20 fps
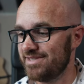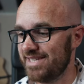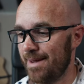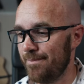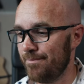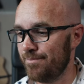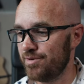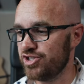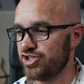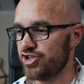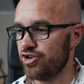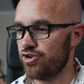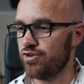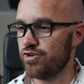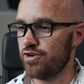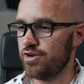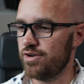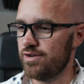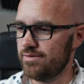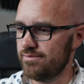
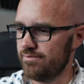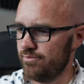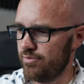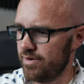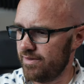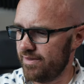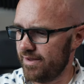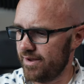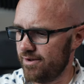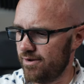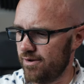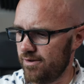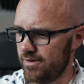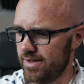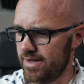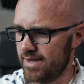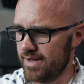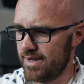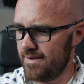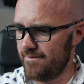temperature, what do they call it?